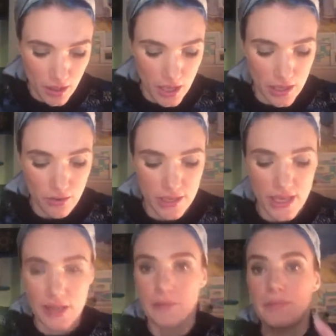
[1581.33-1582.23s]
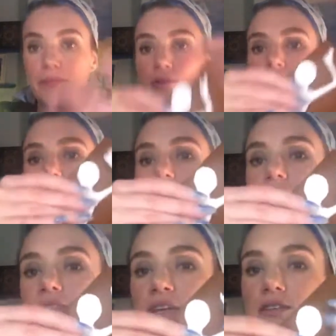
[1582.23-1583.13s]
Okay, beautiful. This
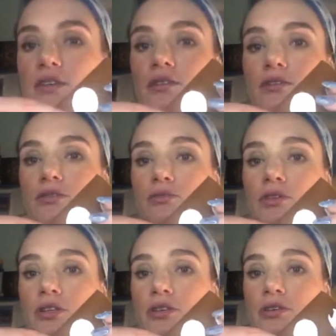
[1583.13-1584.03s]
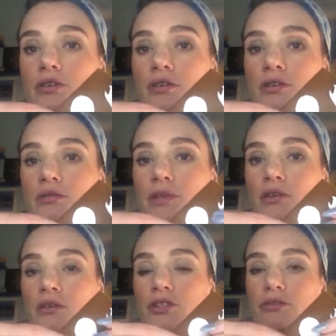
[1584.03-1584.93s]
guy's gonna look so good. Oh my
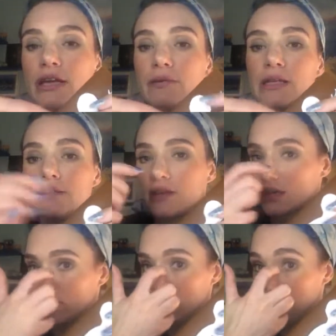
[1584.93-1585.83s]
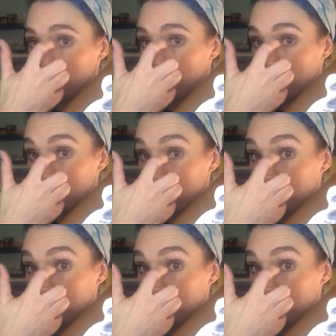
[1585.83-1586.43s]
gosh. Right, we need to think of a name for him